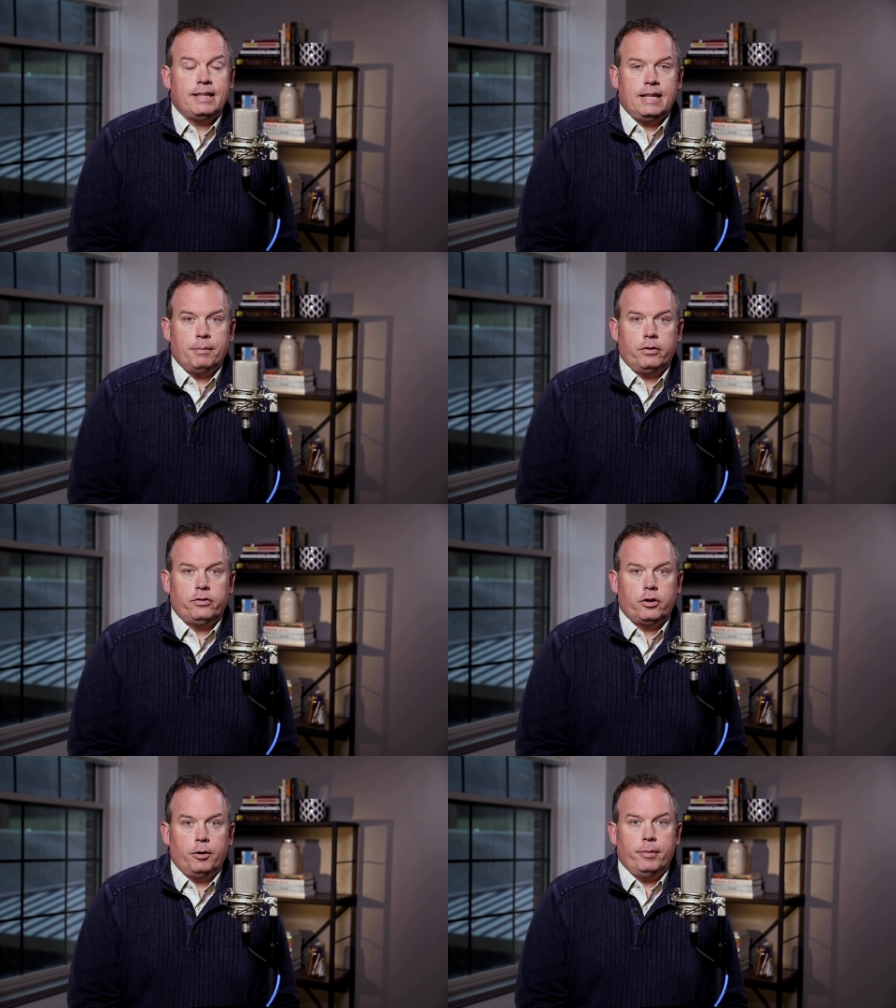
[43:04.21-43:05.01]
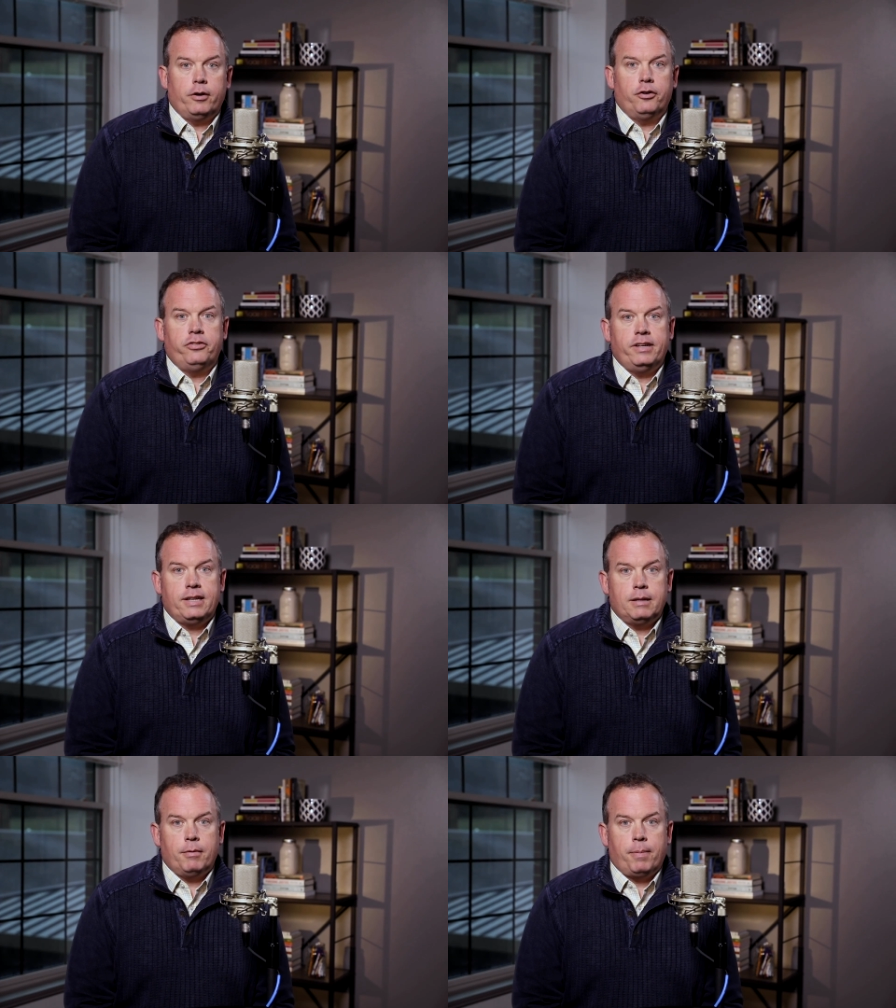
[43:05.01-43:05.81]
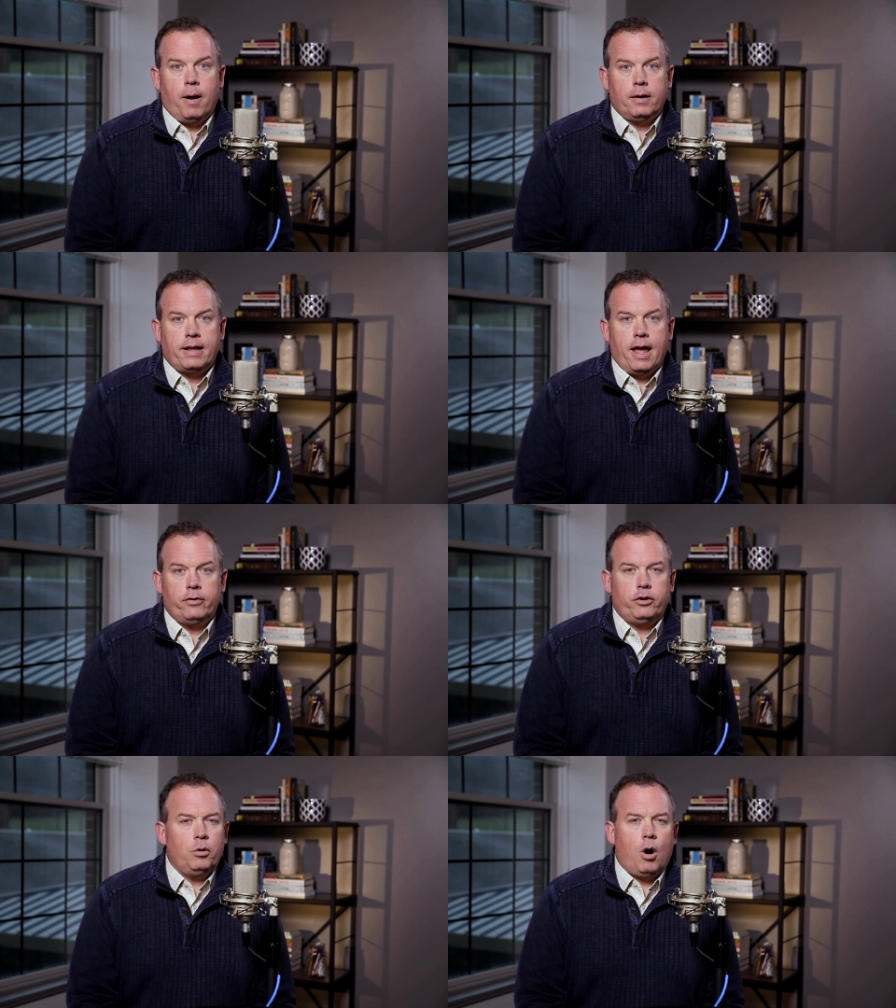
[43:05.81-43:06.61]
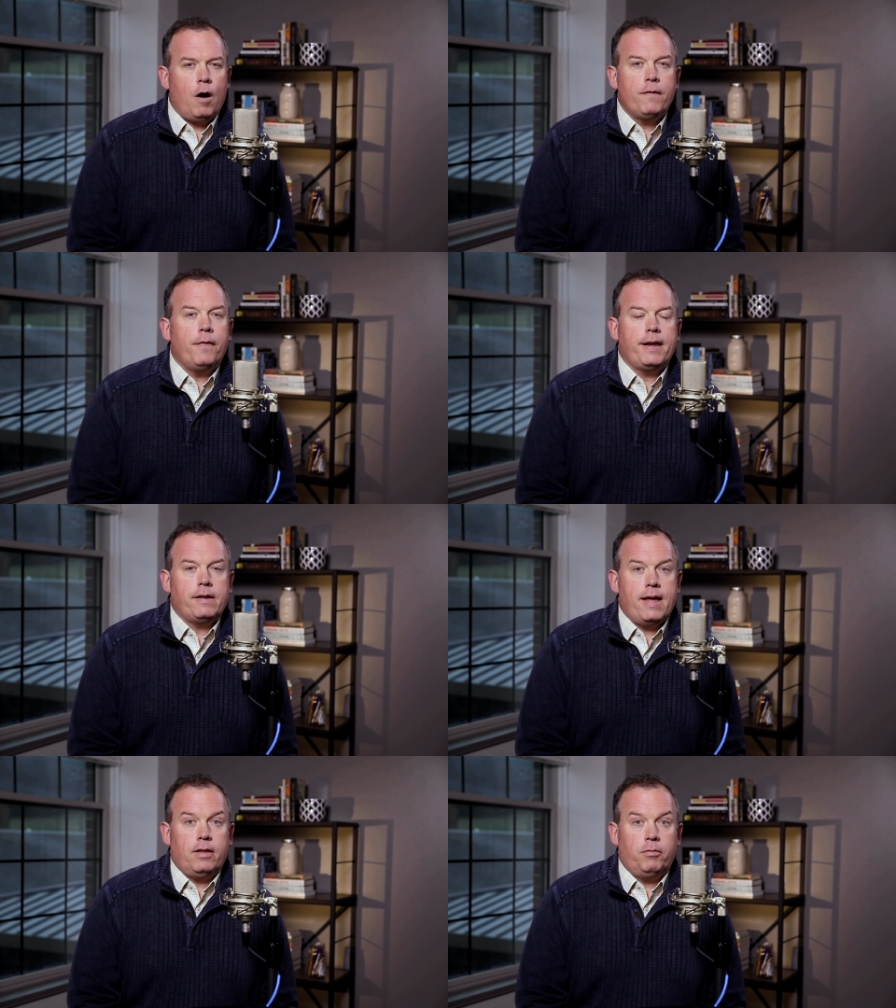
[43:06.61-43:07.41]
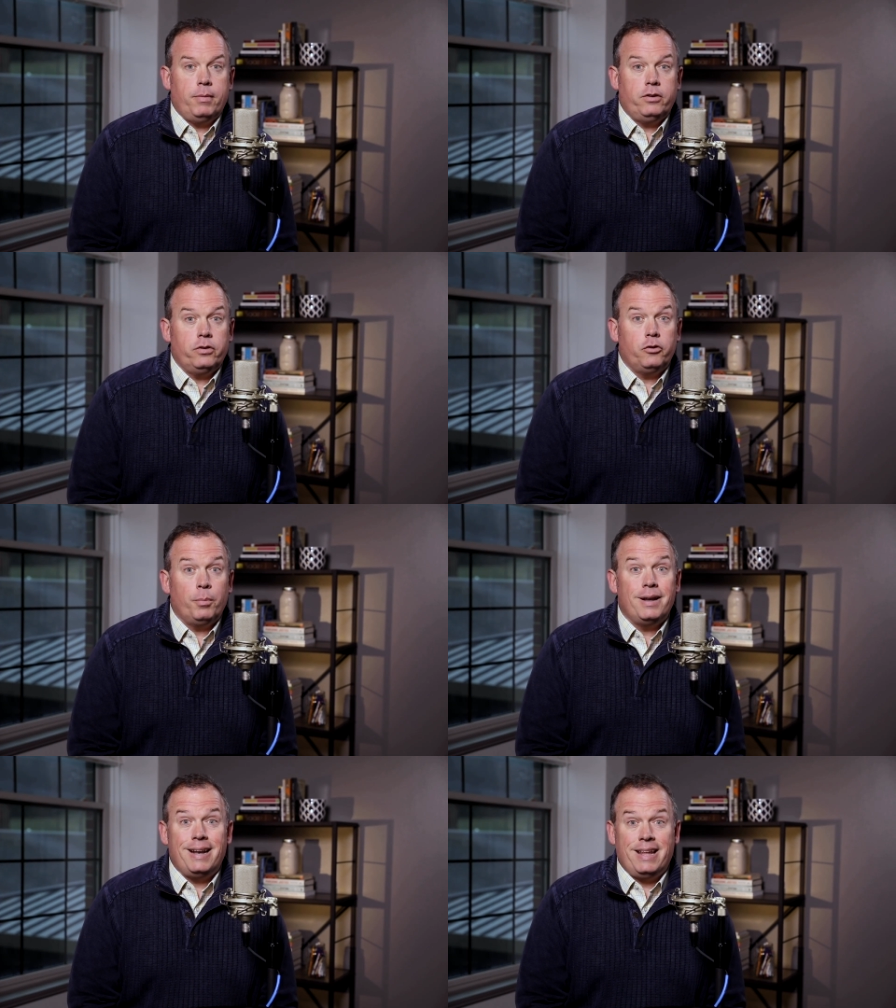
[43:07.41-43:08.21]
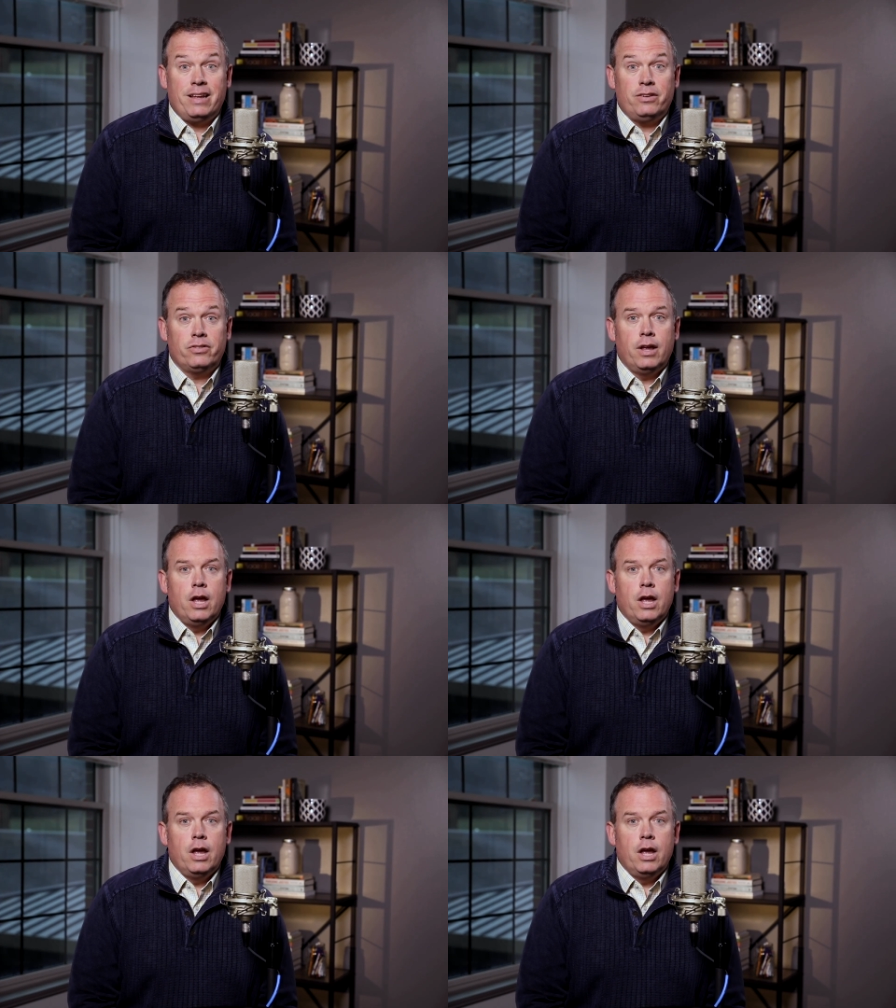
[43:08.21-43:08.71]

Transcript: them a sermon or sending them a podcast. You don't often think of that as missions, but it is.